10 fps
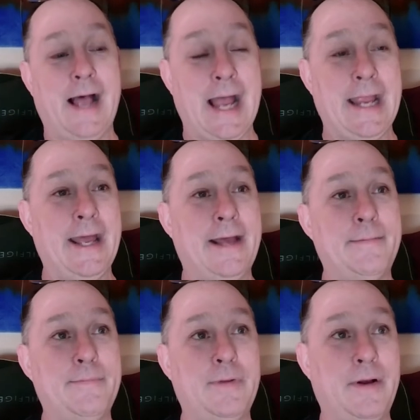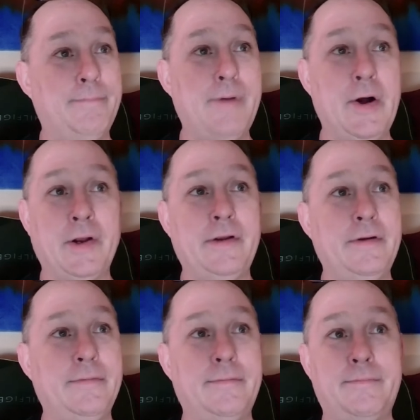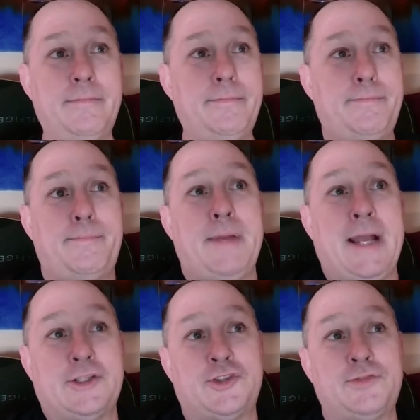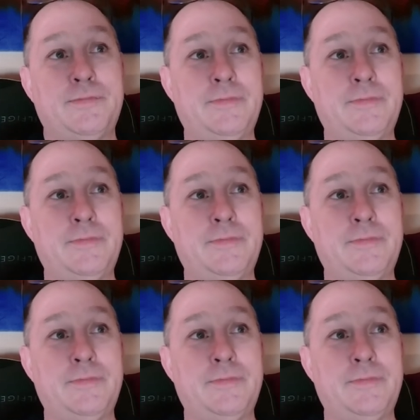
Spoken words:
I had a bunk patch.